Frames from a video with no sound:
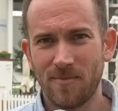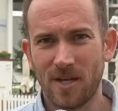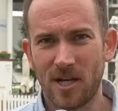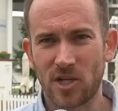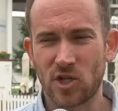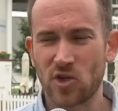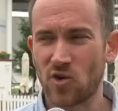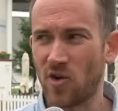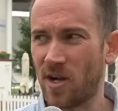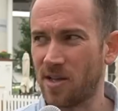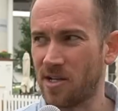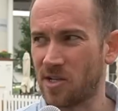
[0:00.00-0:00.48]

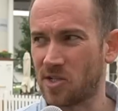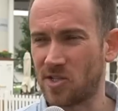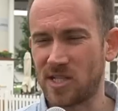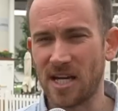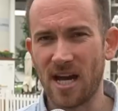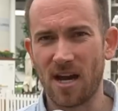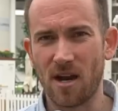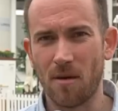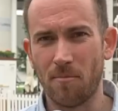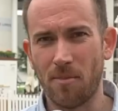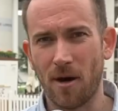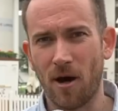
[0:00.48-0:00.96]
Australia's
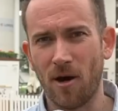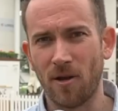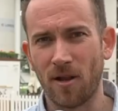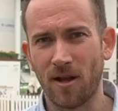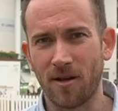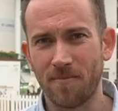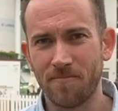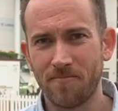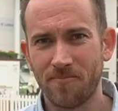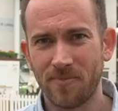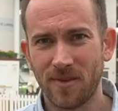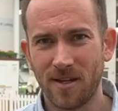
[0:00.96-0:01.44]
down a
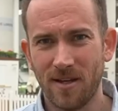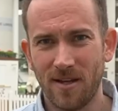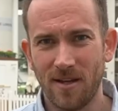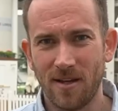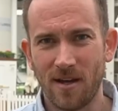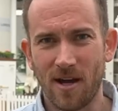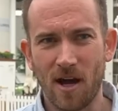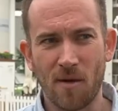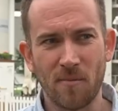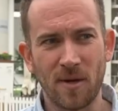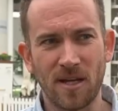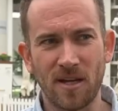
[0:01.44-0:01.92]
bowler.
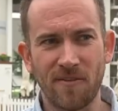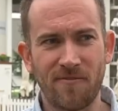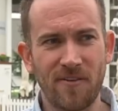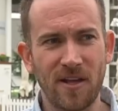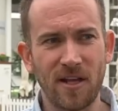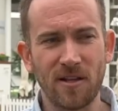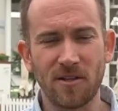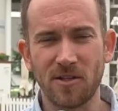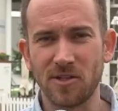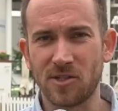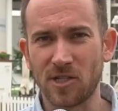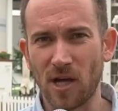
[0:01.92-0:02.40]
I mean, if
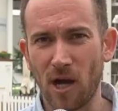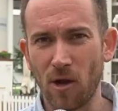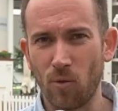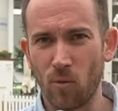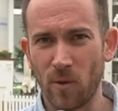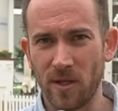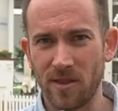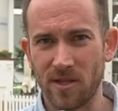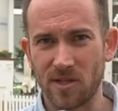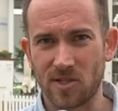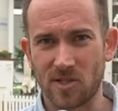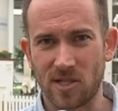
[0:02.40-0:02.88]
England don't
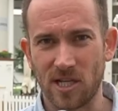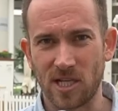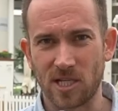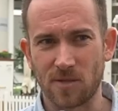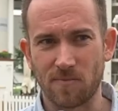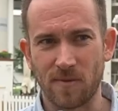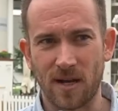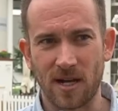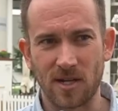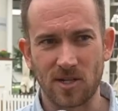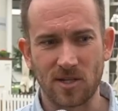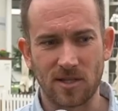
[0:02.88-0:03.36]
win this
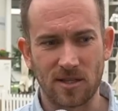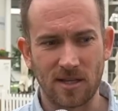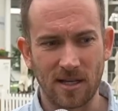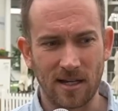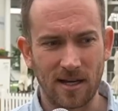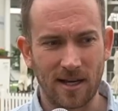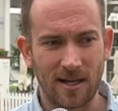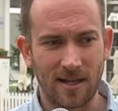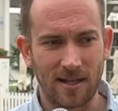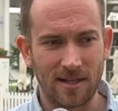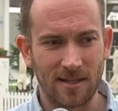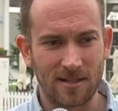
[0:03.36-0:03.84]
test match,
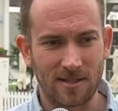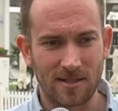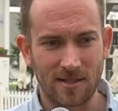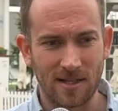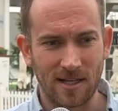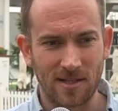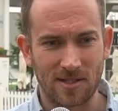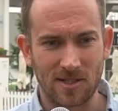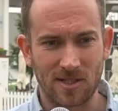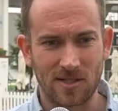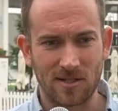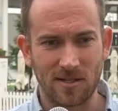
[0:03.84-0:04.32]

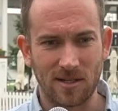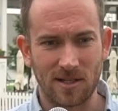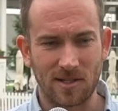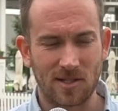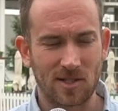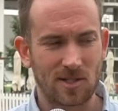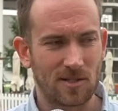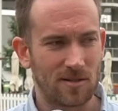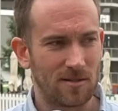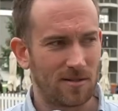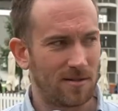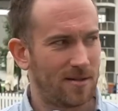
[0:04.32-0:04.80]

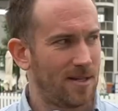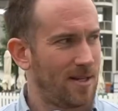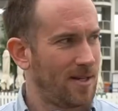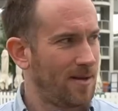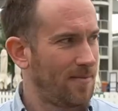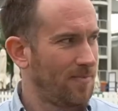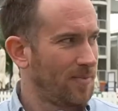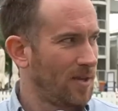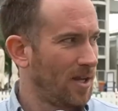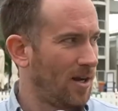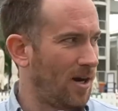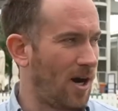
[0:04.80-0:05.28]
it's
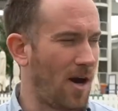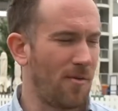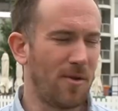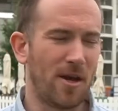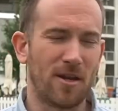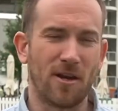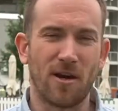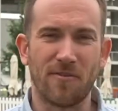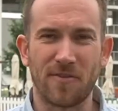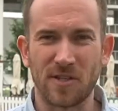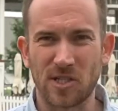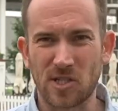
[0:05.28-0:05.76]
I
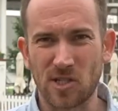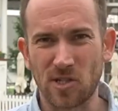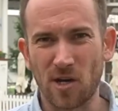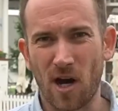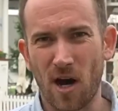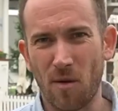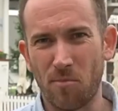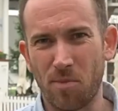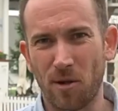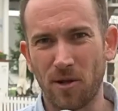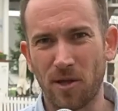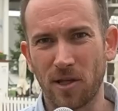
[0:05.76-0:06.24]
don't know if it's
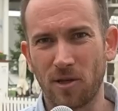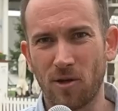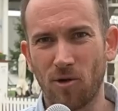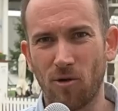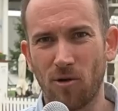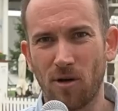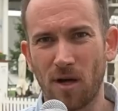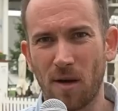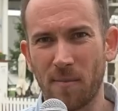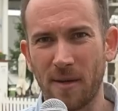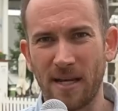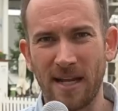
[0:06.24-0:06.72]

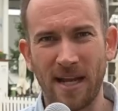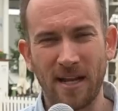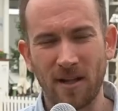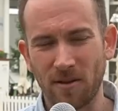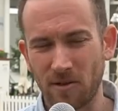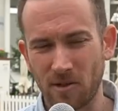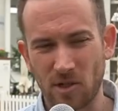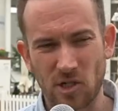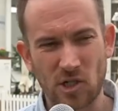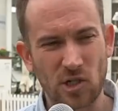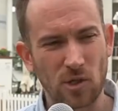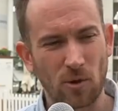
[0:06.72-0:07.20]
diabolical. I mean,
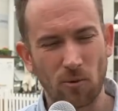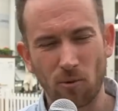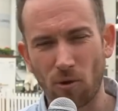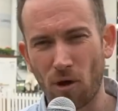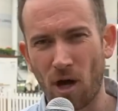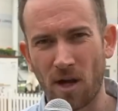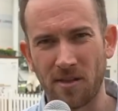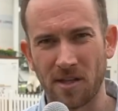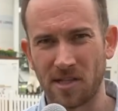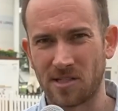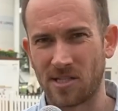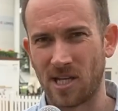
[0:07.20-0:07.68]
England is still
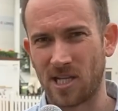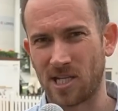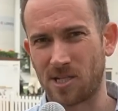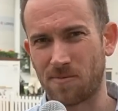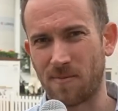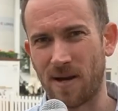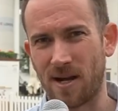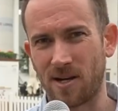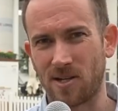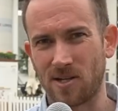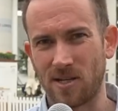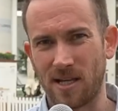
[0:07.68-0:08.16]
right in the
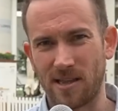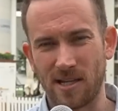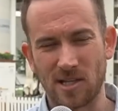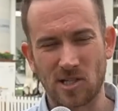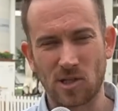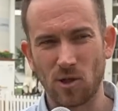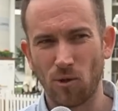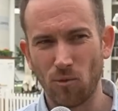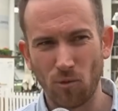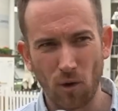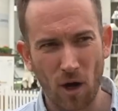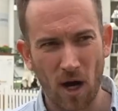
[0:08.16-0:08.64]
test match, and they're
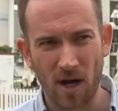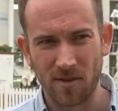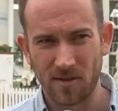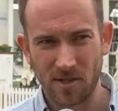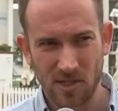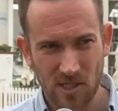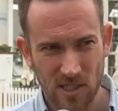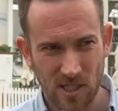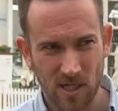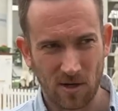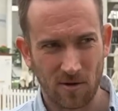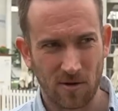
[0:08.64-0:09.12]
still right in
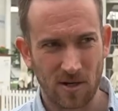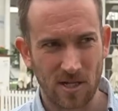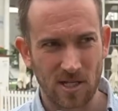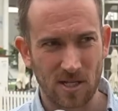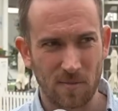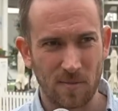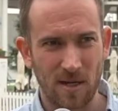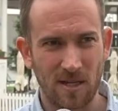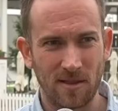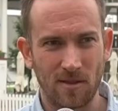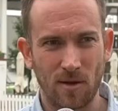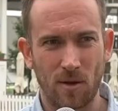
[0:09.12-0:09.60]
the series.
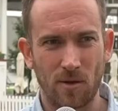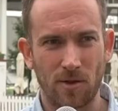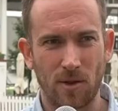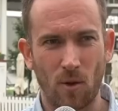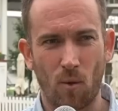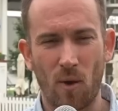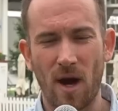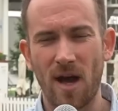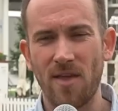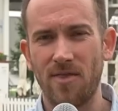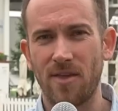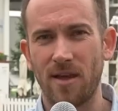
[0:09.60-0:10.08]
I mean, the
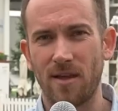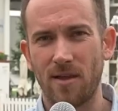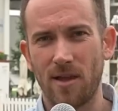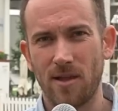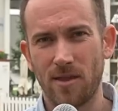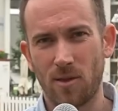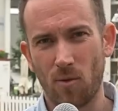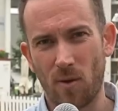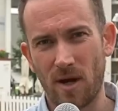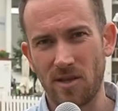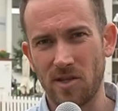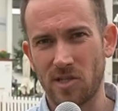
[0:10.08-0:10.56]
way
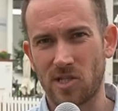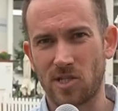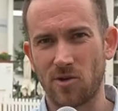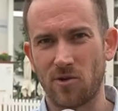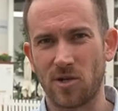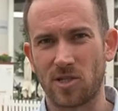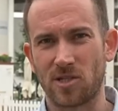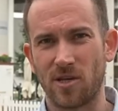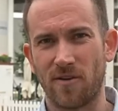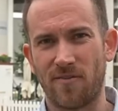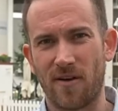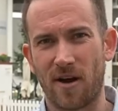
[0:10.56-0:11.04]
the
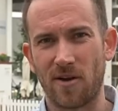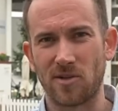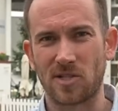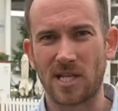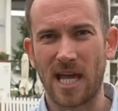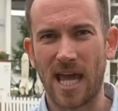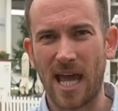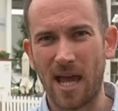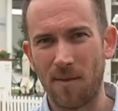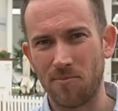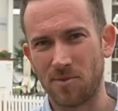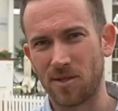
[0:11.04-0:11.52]
series so far has
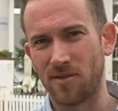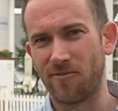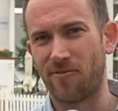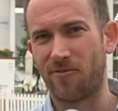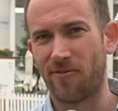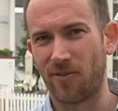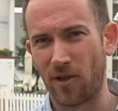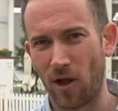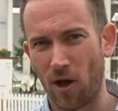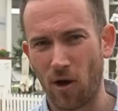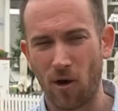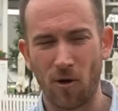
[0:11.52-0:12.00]
ebbed and
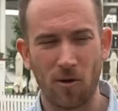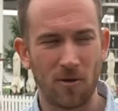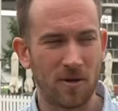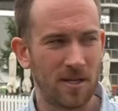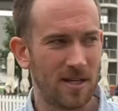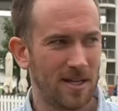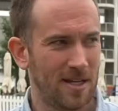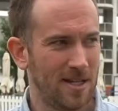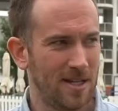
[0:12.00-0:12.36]
flowed,